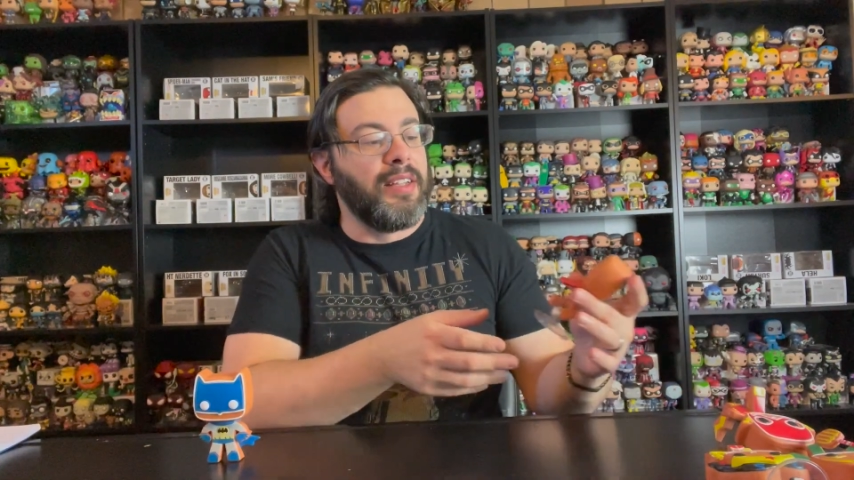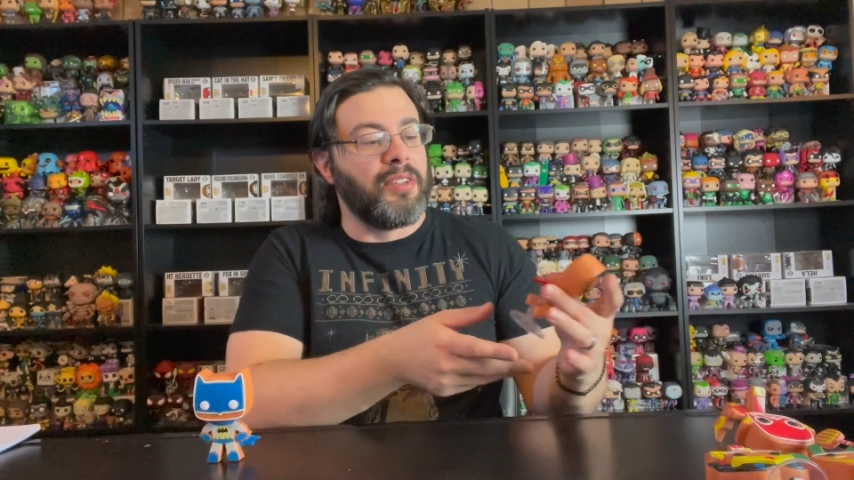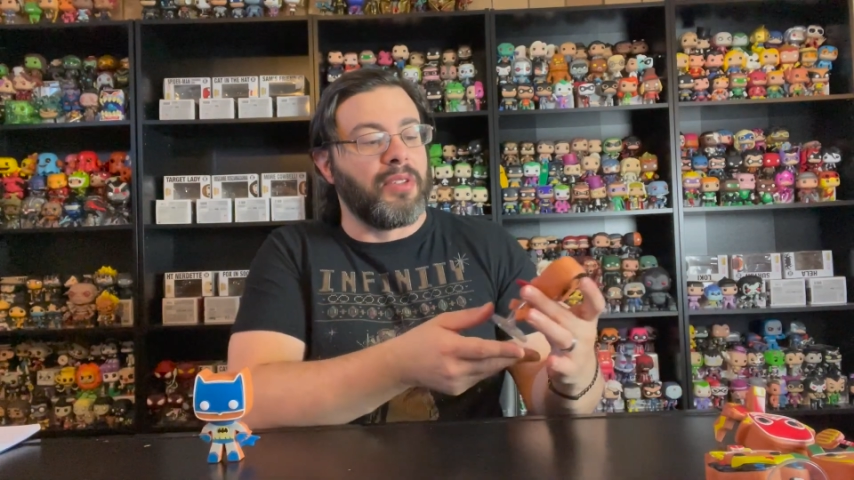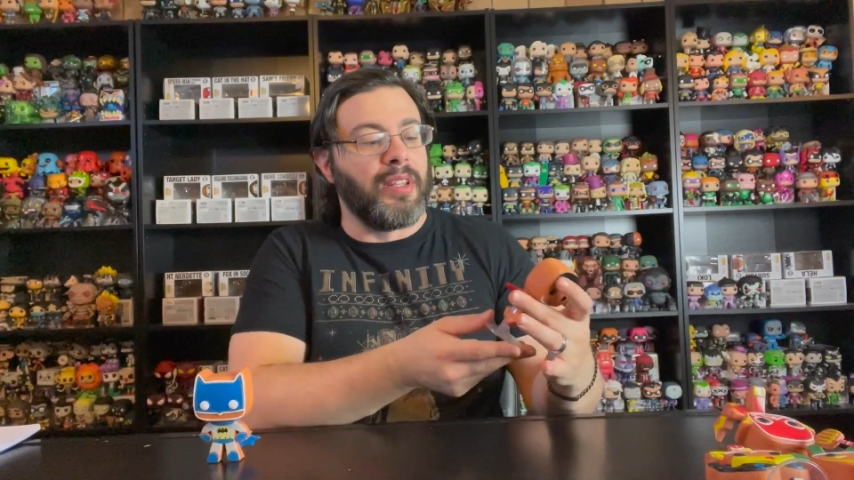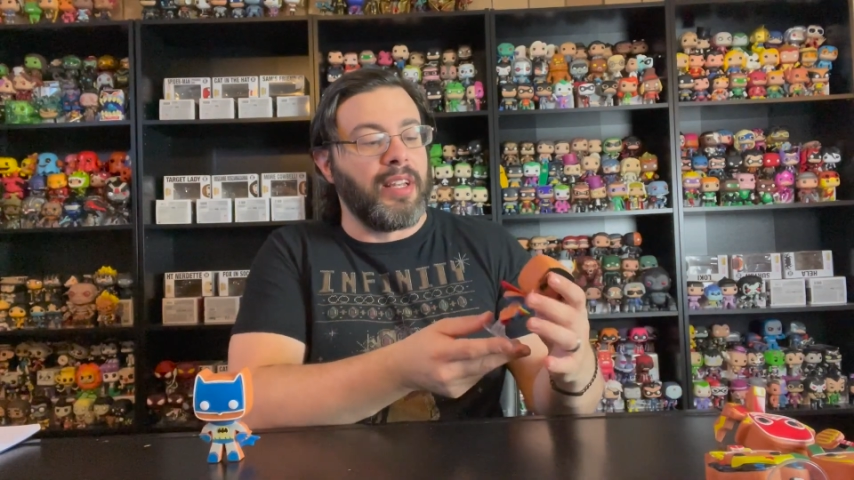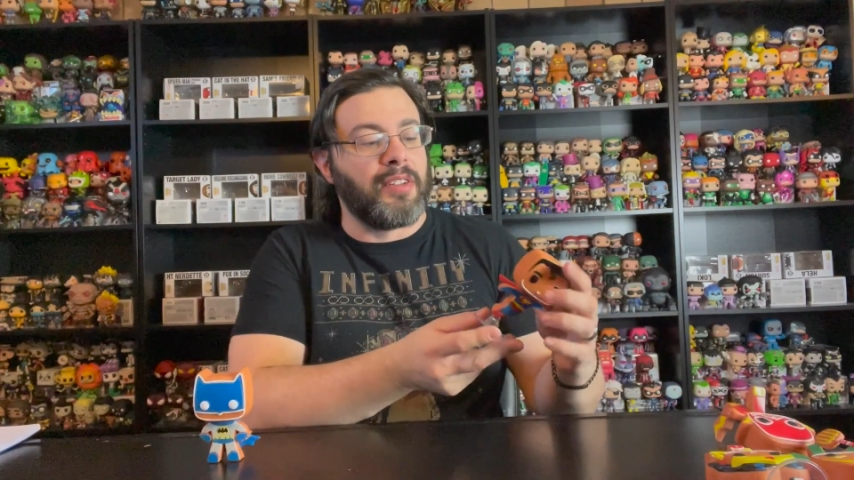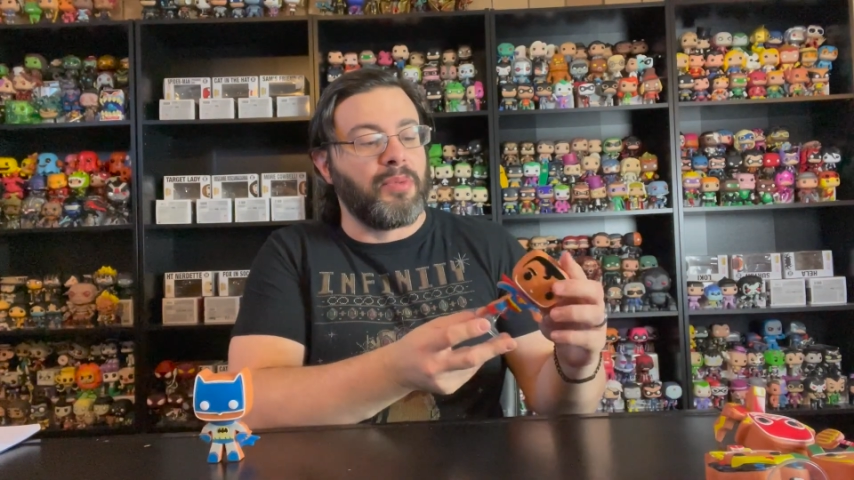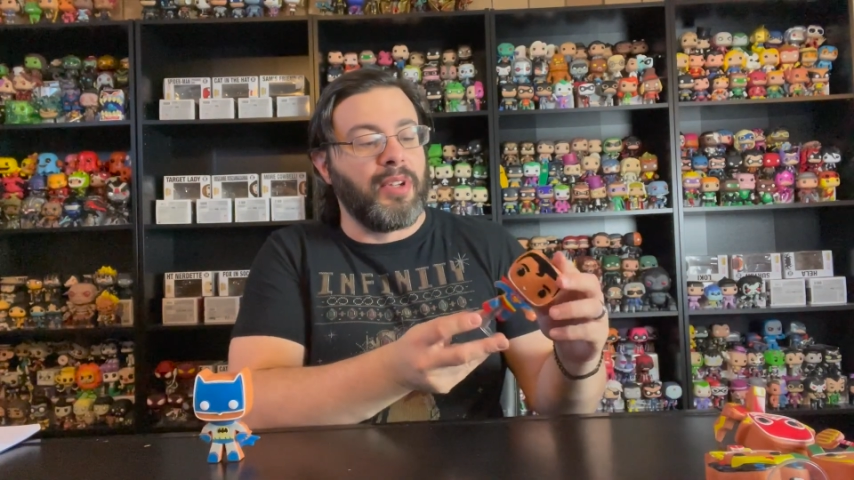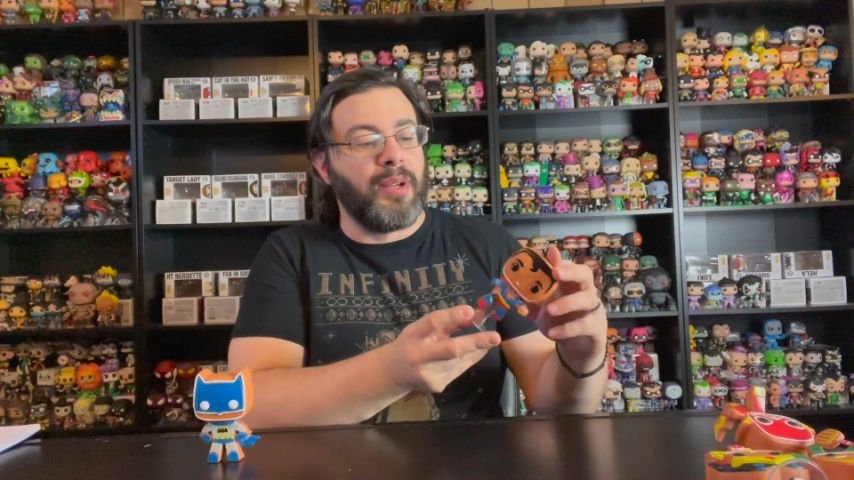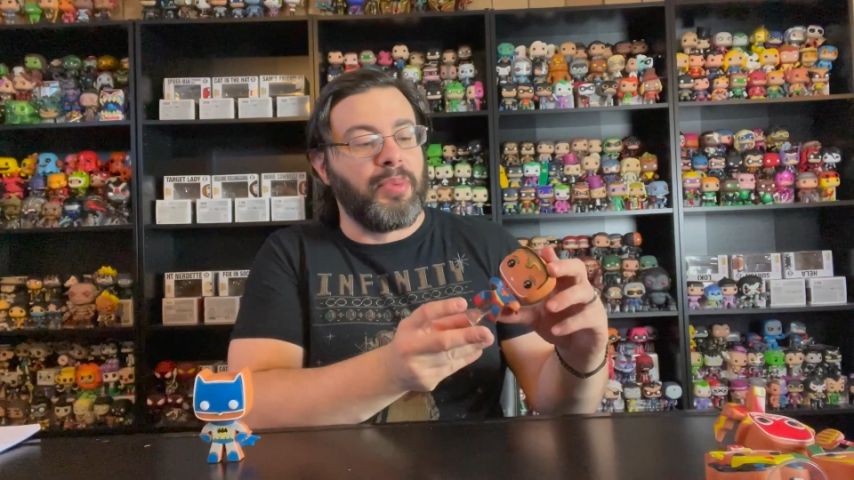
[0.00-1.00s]
So the next
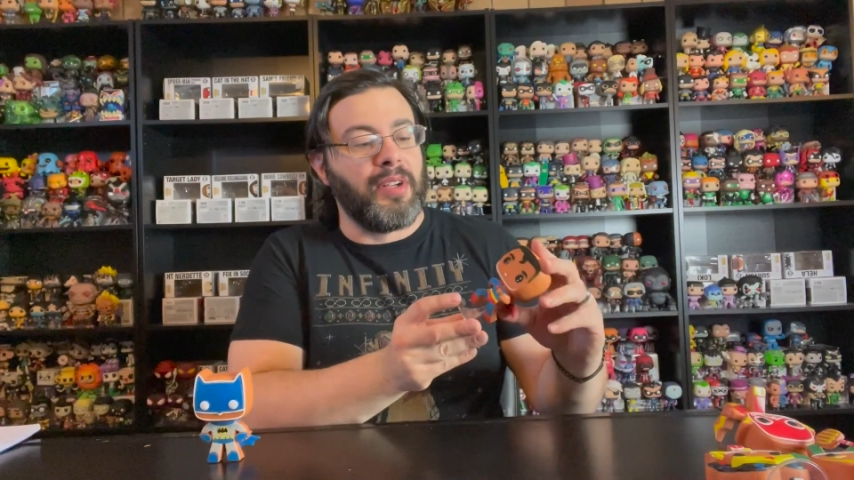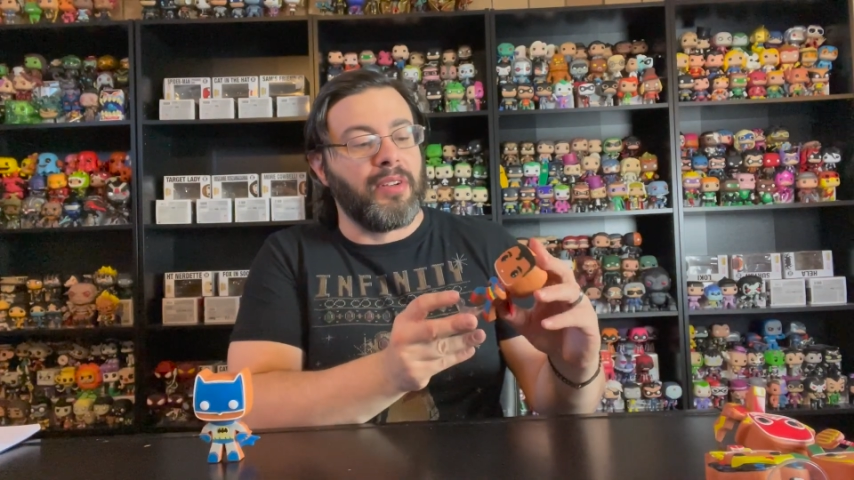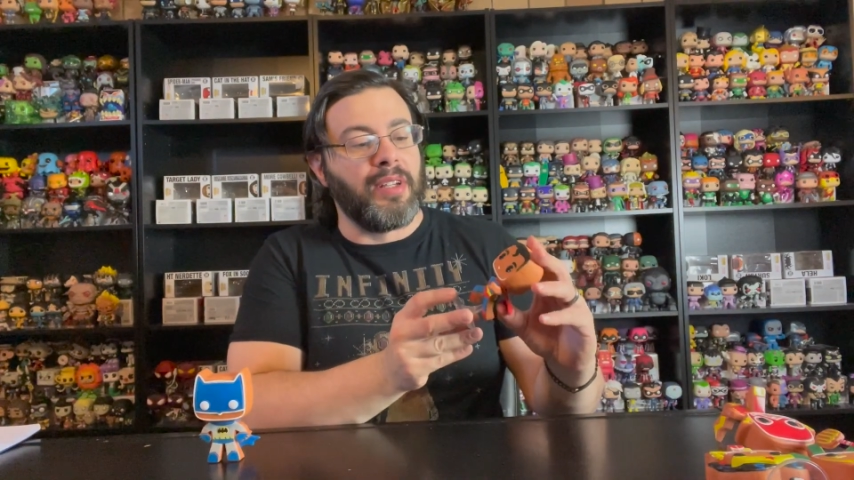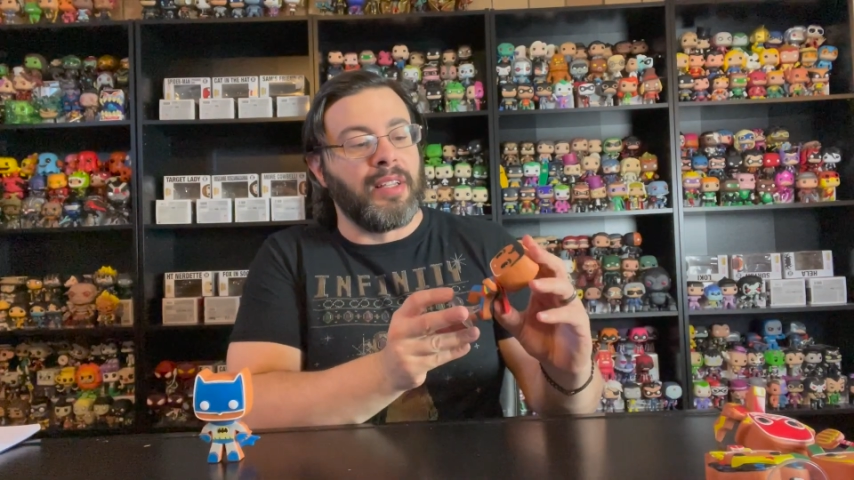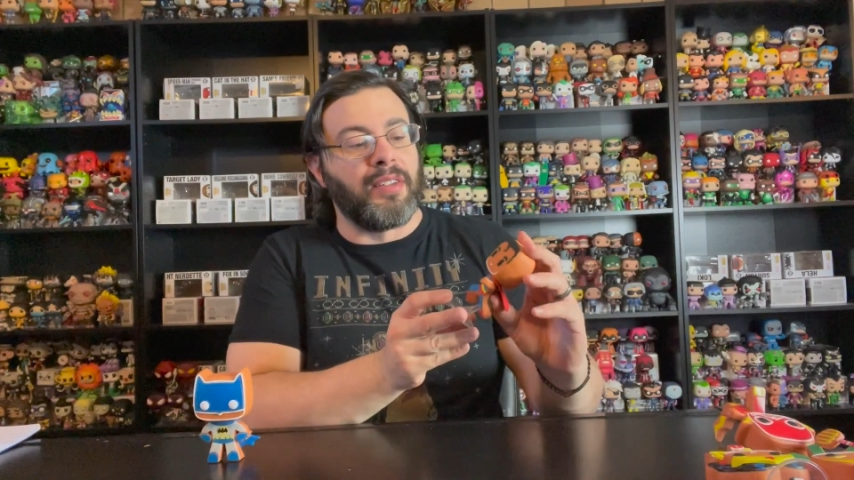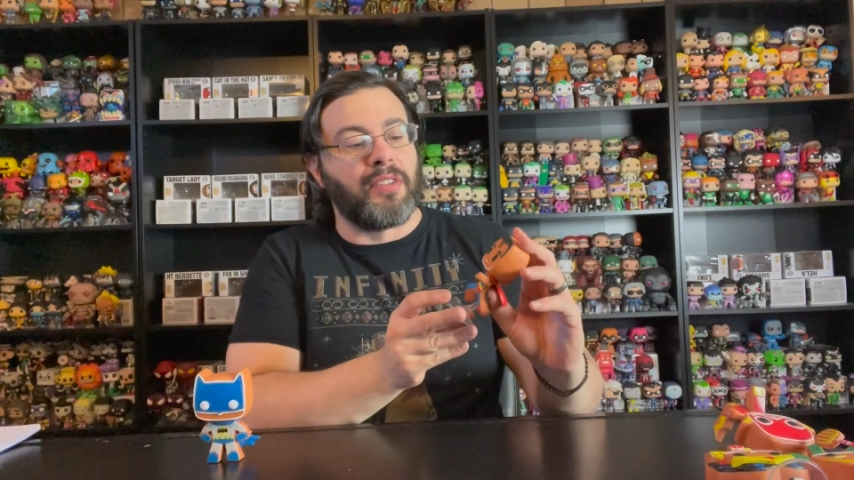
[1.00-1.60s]
one up here is